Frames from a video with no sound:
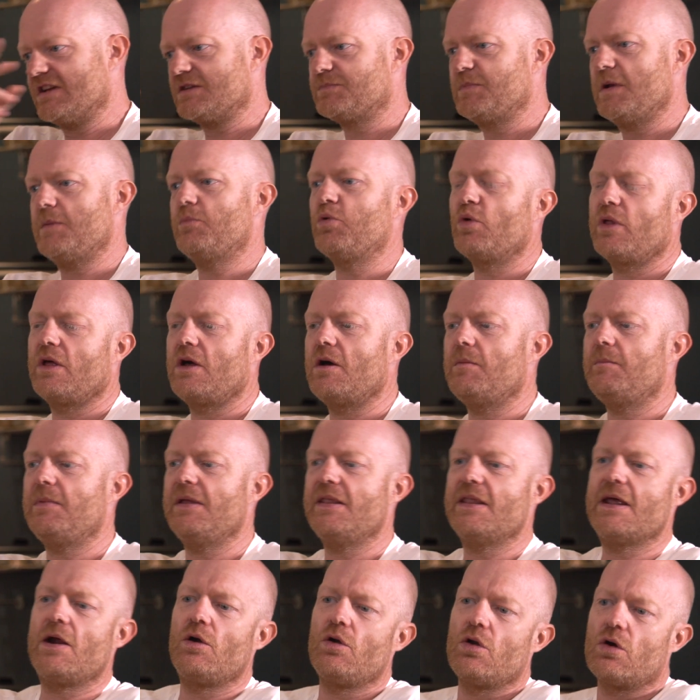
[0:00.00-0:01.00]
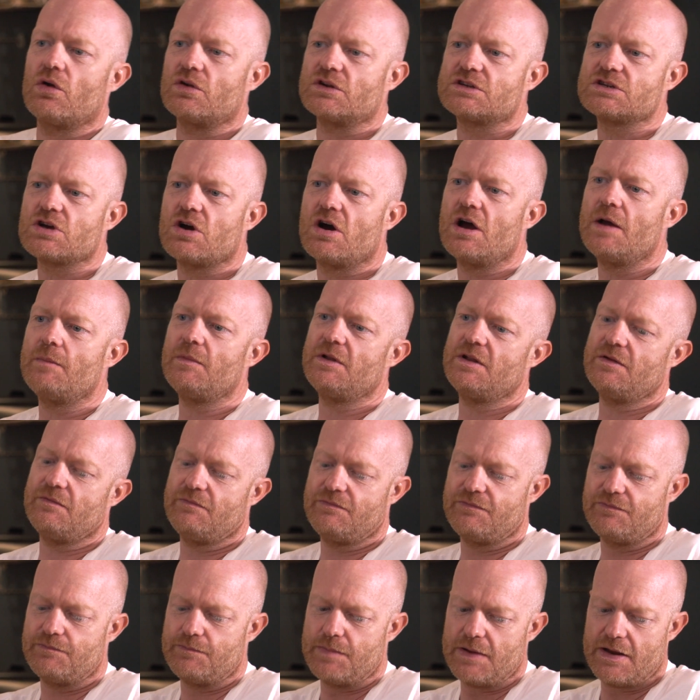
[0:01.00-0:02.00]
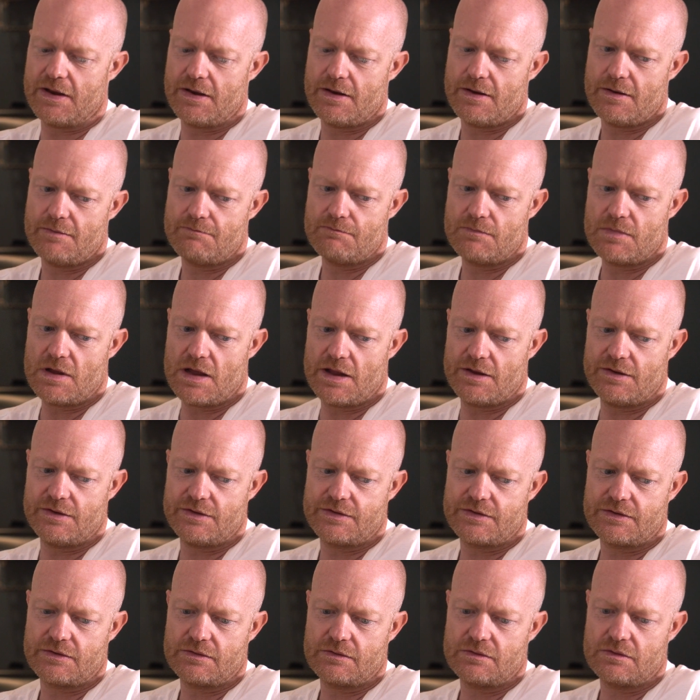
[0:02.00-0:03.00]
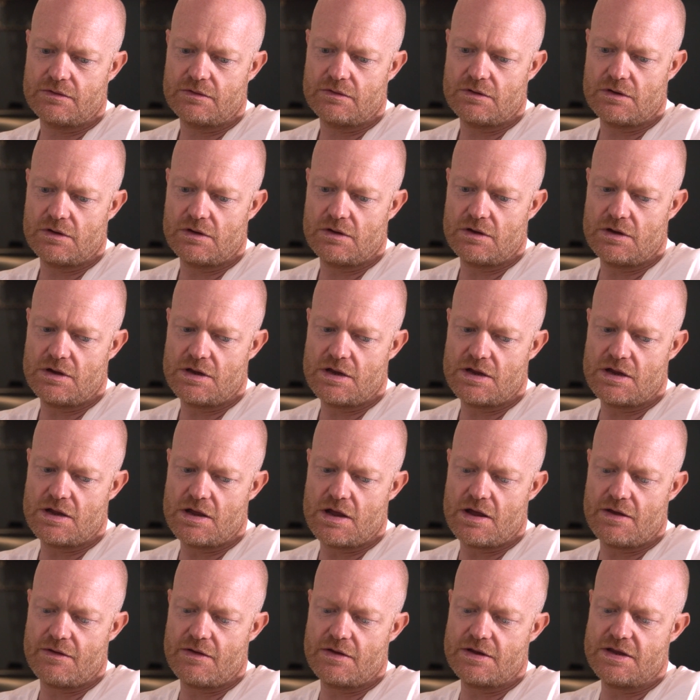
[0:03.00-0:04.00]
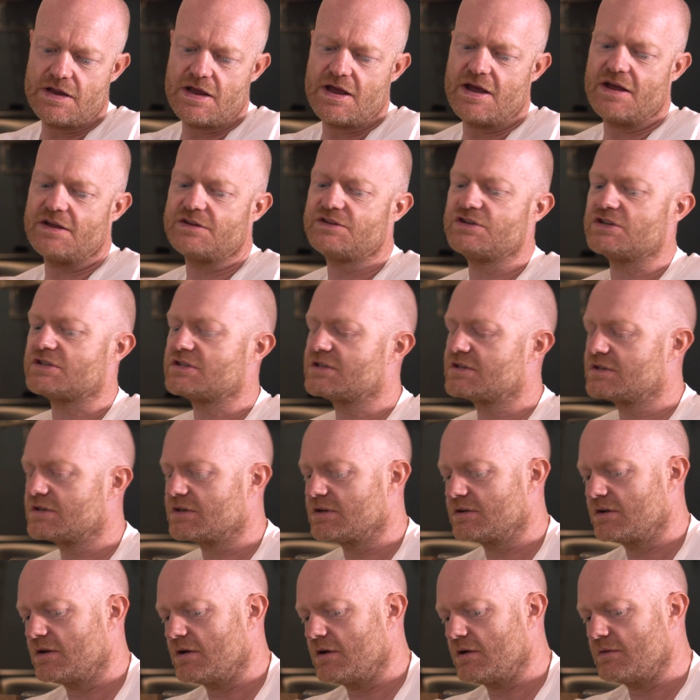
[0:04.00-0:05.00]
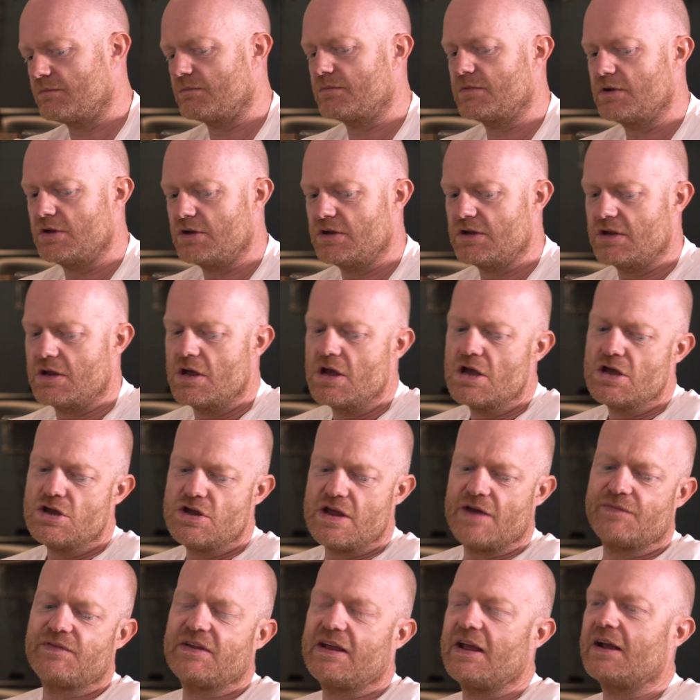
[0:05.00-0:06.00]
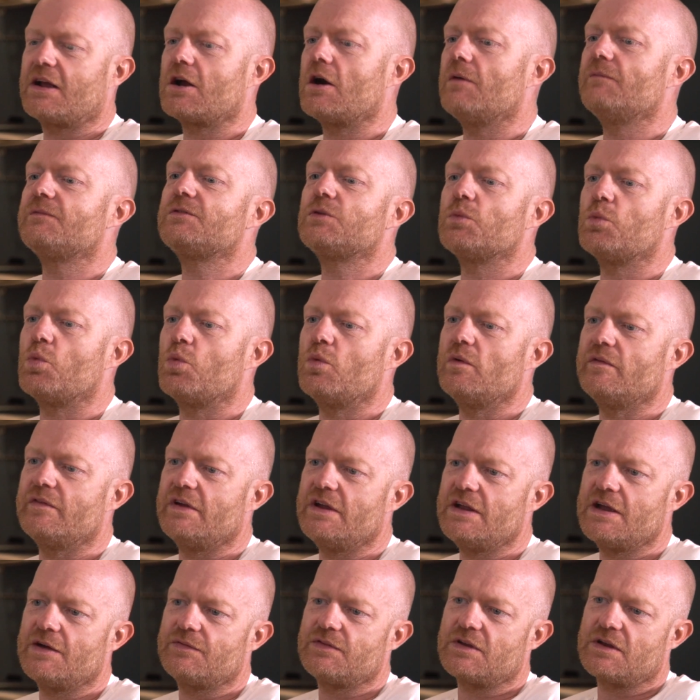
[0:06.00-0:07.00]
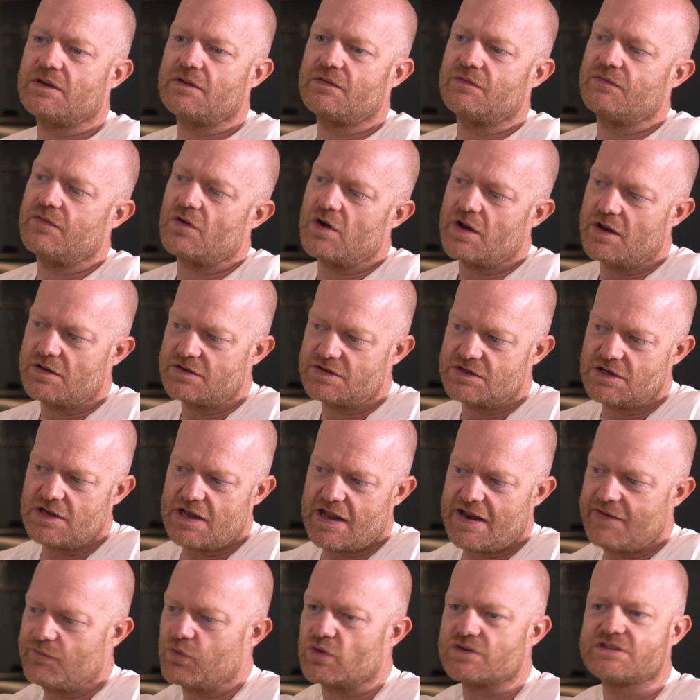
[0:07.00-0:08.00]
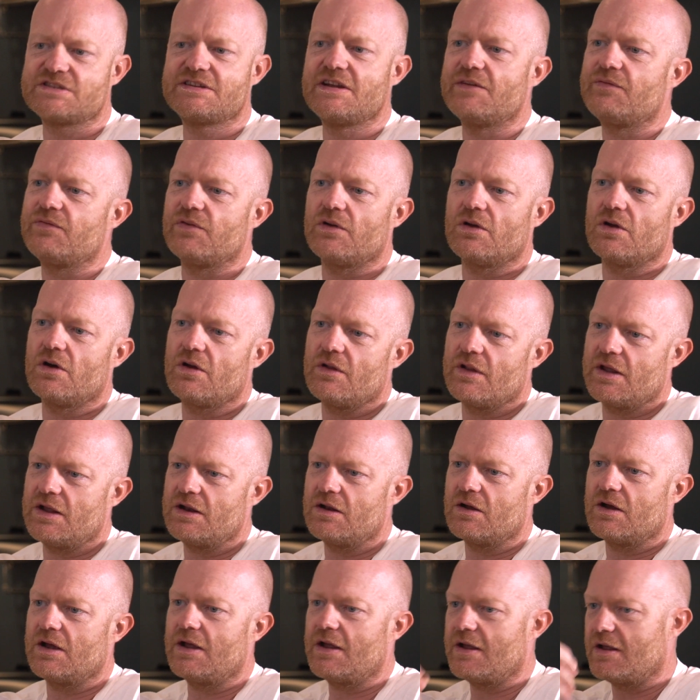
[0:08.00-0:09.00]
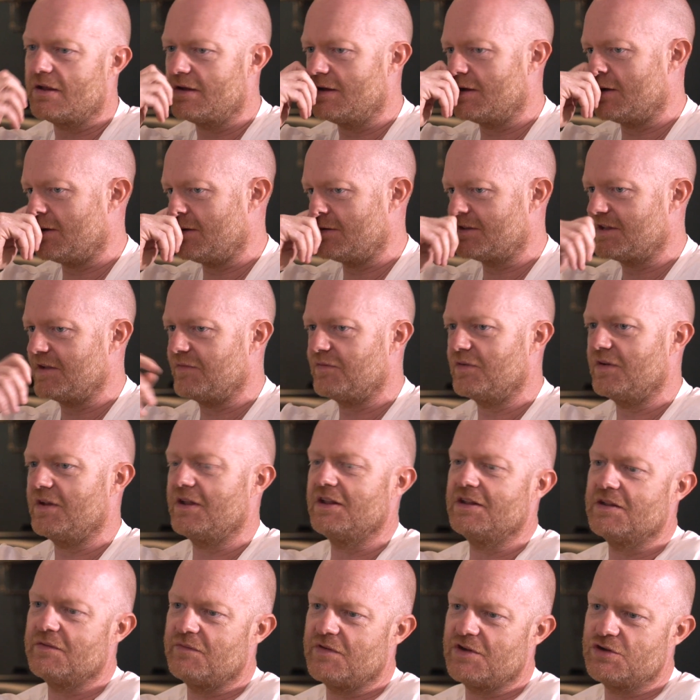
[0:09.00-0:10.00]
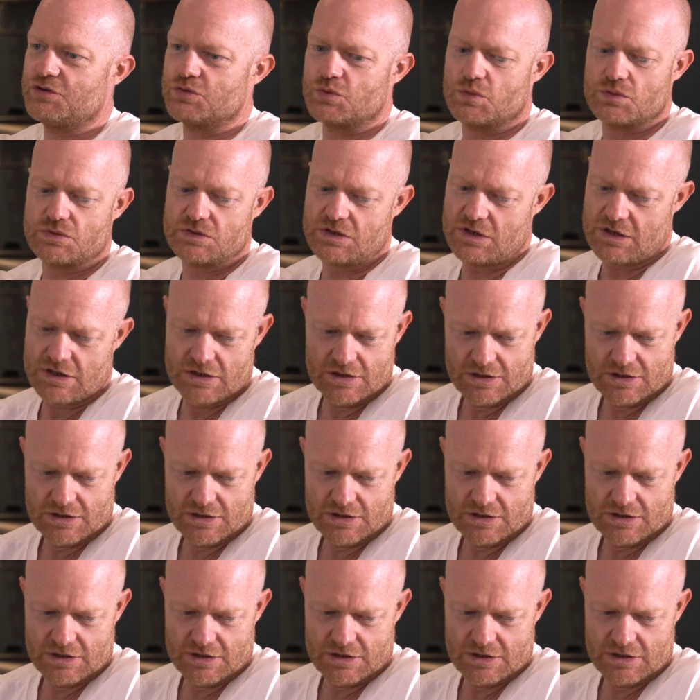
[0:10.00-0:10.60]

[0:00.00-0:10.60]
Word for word: There's people that have been there a long time and have been, and yeah, just you have to get comfortable with it. You have to find, and everyone's different, aren't they? Like, you know, different individuals.